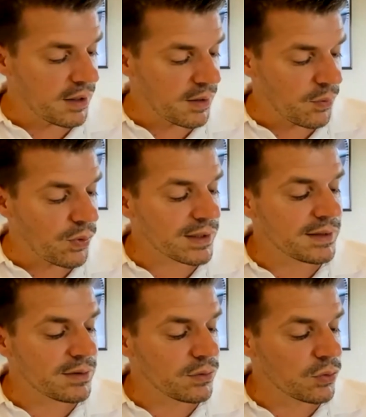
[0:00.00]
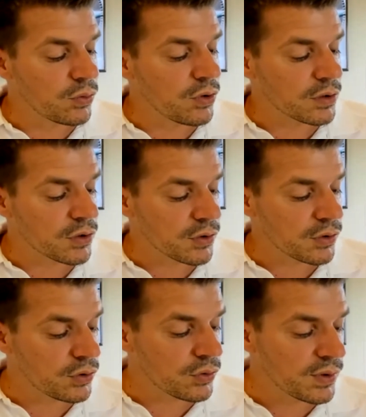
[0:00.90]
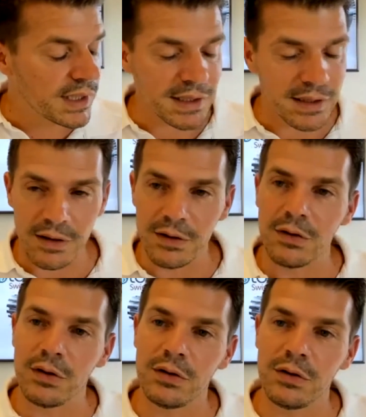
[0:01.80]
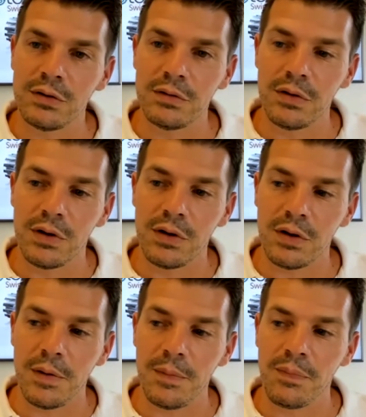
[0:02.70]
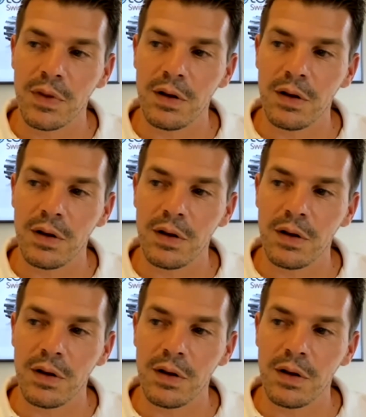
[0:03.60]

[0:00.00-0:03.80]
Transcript: What it could also do is the